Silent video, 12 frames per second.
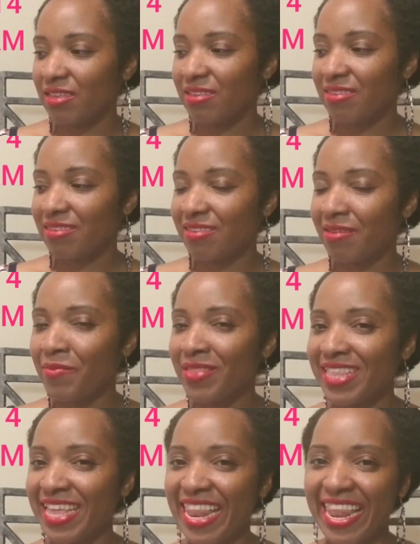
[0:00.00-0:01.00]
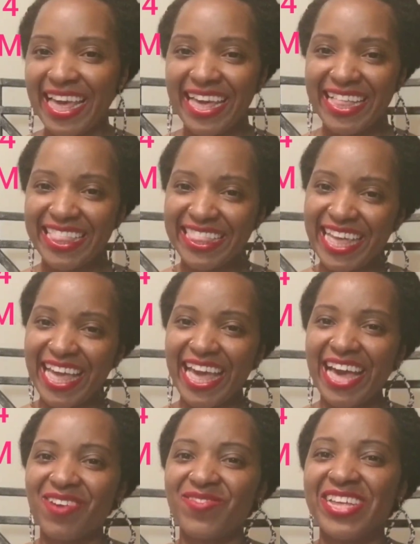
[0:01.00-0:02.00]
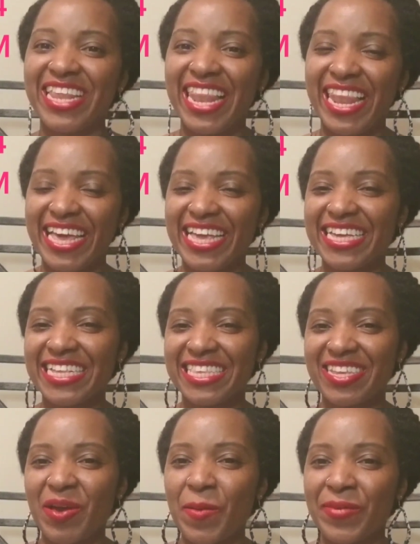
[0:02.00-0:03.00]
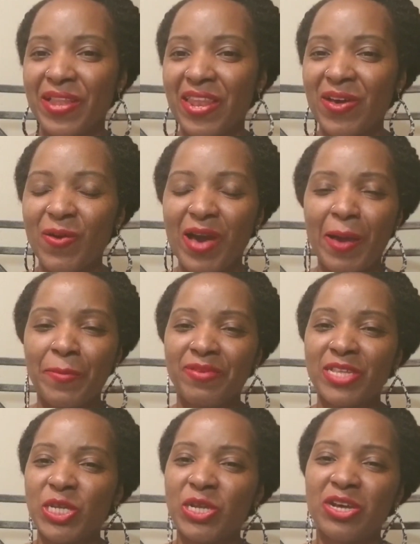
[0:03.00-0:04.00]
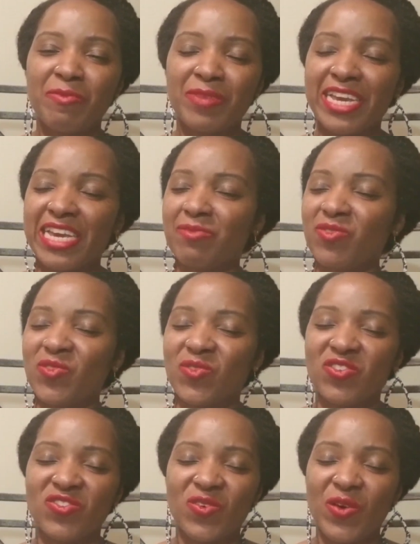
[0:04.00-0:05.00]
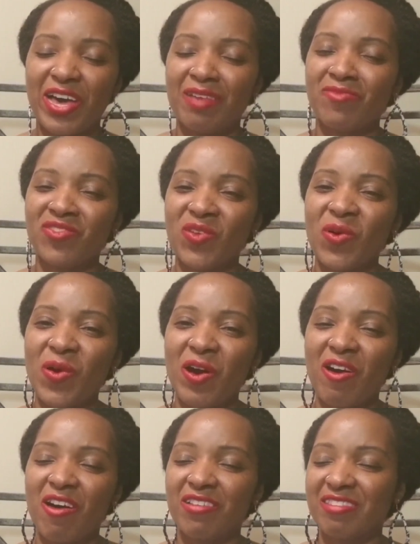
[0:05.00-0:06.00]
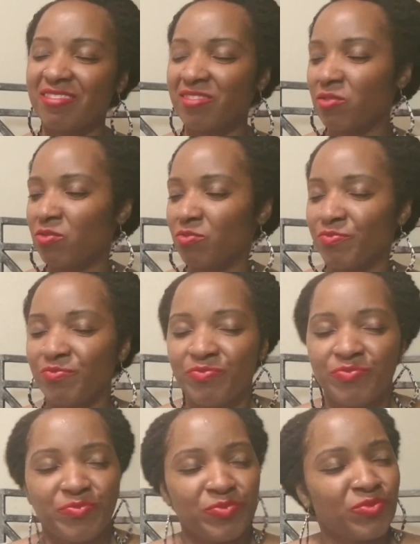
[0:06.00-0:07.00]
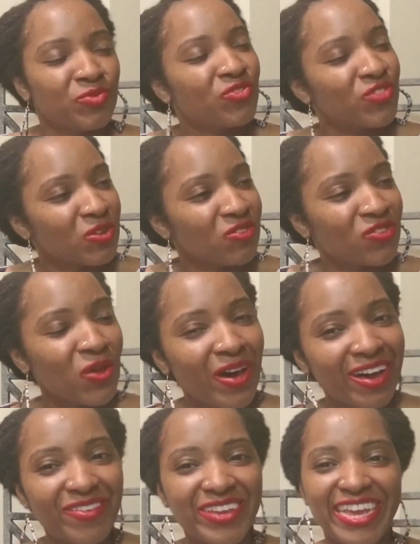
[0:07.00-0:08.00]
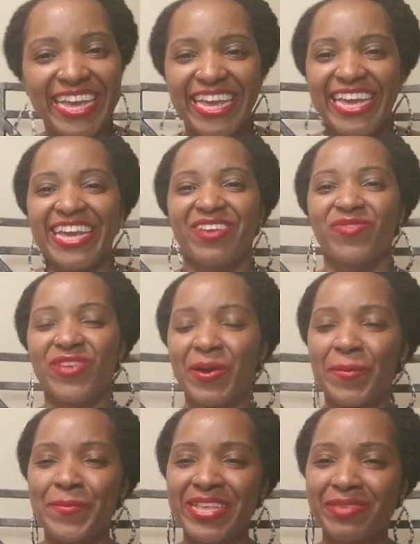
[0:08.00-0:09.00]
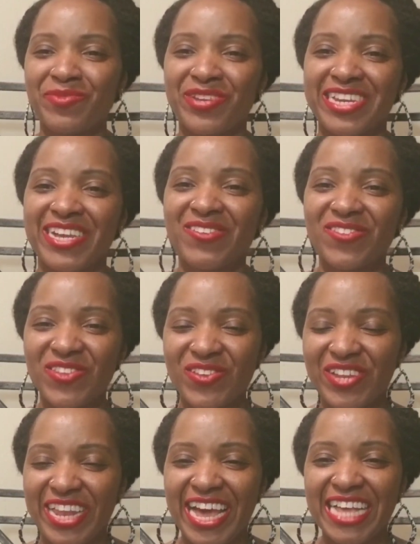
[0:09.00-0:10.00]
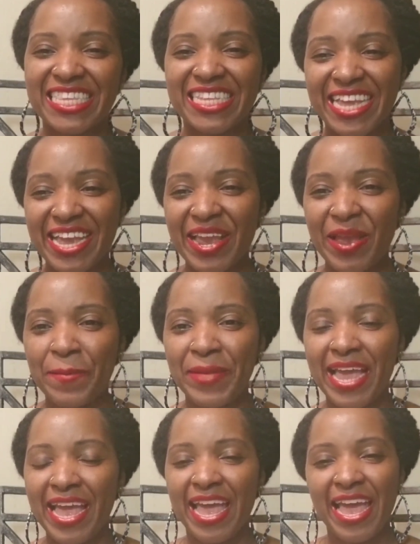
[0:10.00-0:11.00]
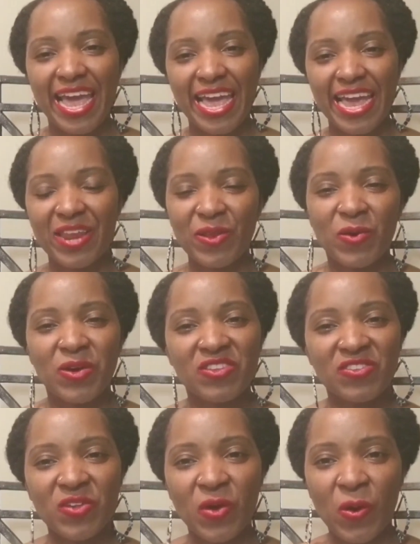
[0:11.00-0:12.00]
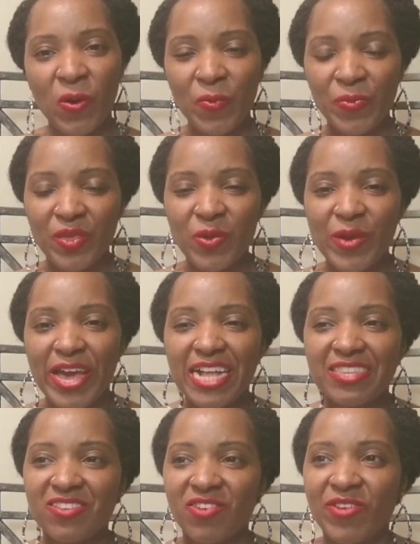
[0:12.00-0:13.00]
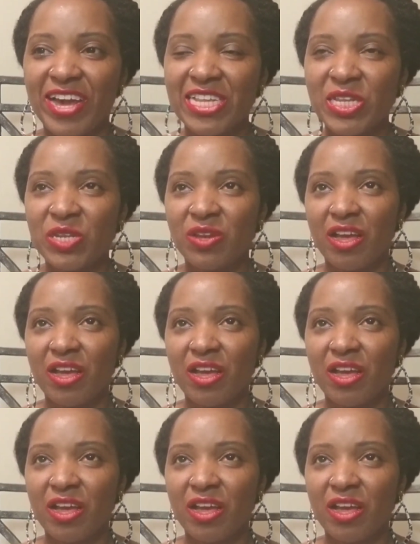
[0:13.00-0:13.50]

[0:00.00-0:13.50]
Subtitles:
something like that. I will link it down below. I butcher up names, girl, so I'm so hot. So sorry if I mispronounce your last name. And also, you had to write